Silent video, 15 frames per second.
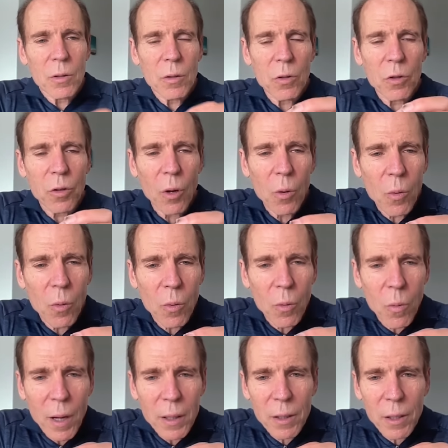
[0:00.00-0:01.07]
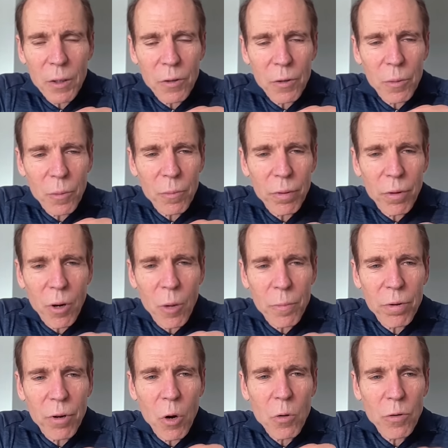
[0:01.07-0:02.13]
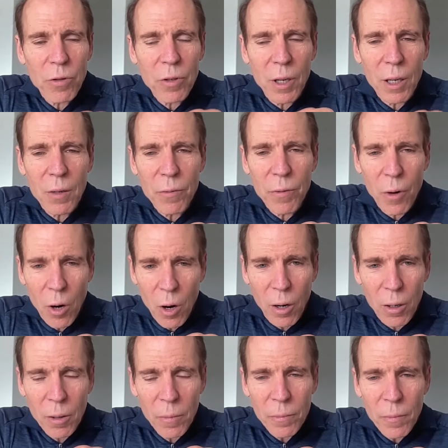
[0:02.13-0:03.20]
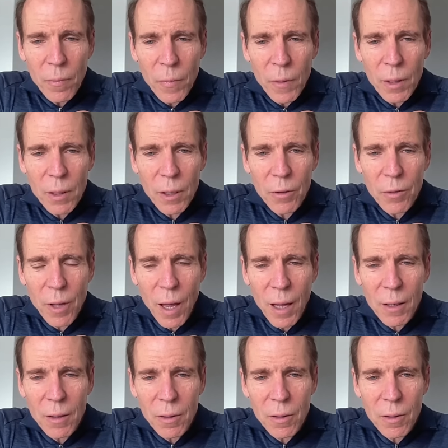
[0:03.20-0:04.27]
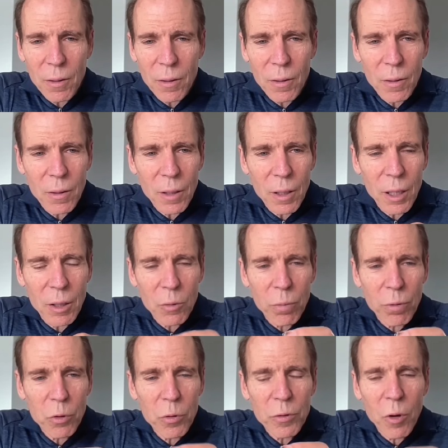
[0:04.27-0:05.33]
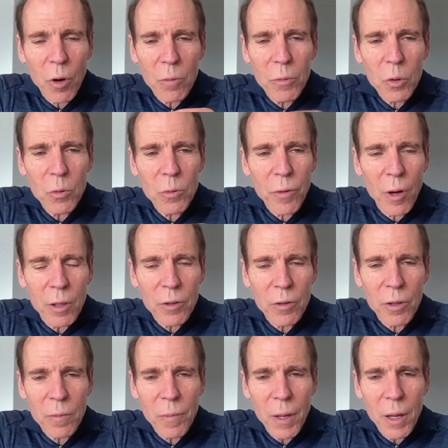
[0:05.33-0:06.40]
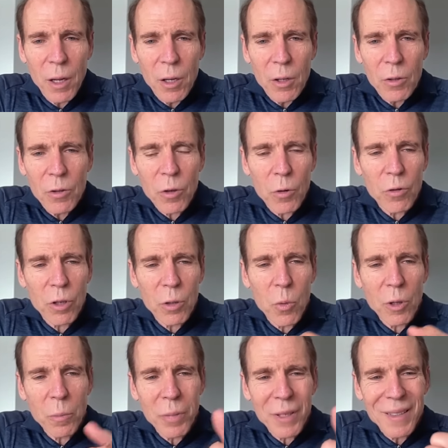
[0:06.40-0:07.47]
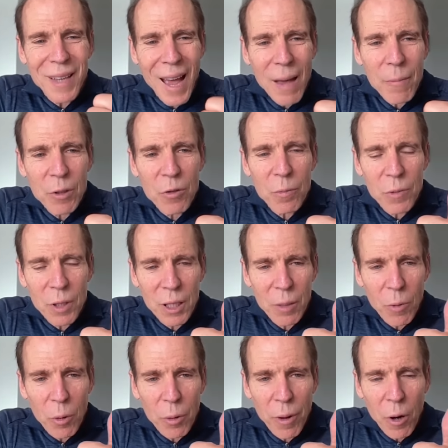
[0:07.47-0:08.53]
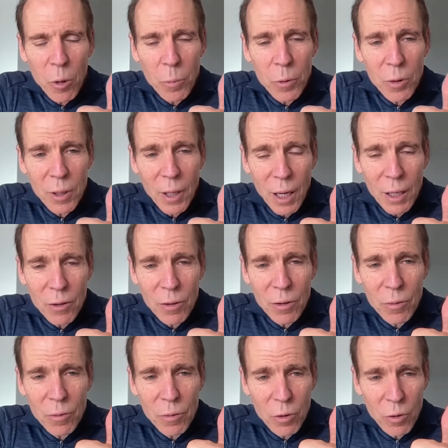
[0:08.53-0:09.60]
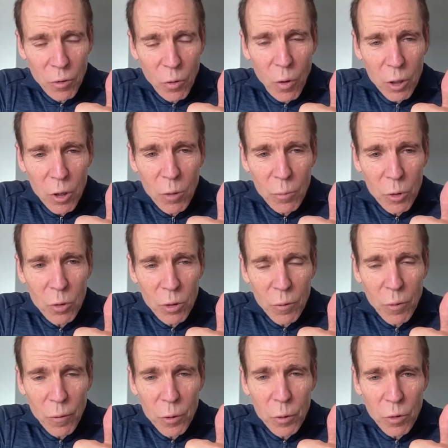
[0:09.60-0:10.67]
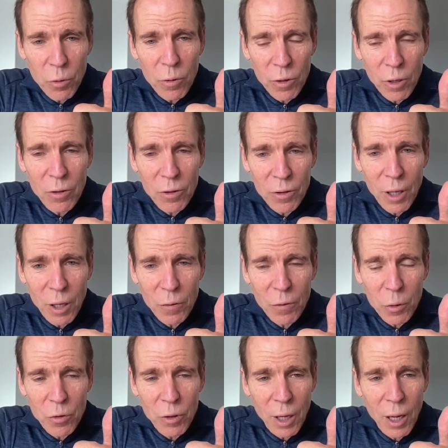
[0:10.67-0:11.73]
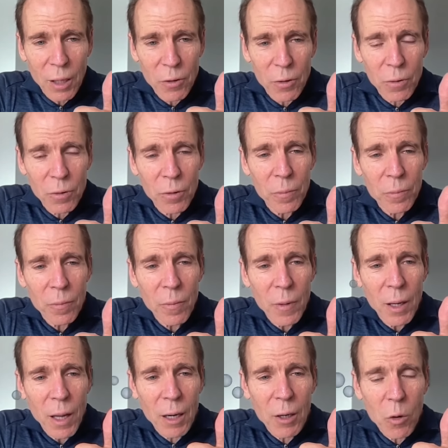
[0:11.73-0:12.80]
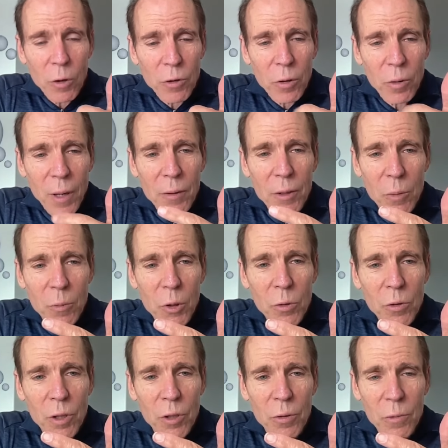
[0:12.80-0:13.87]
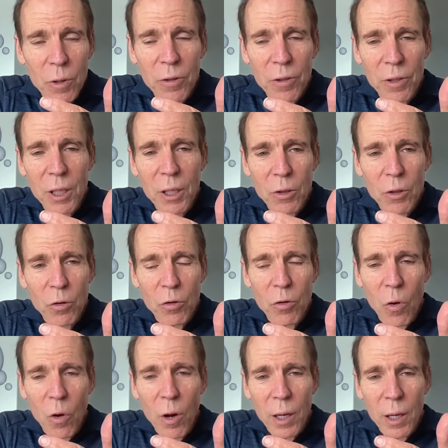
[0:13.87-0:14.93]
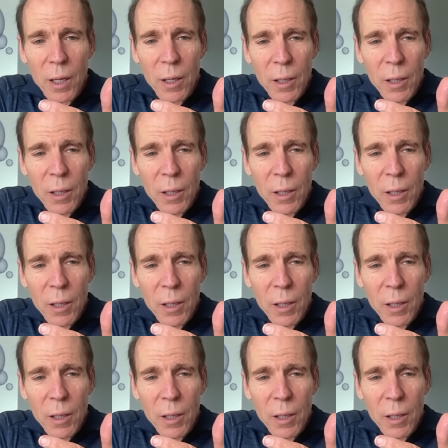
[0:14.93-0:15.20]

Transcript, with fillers: So what this approach did for her is that it improved her immune function so she wouldn't be damaged from the chemotherapeutic agent, destroying her immunity for future resistance against future cancers. And it also allowed the immune system to seek and destroy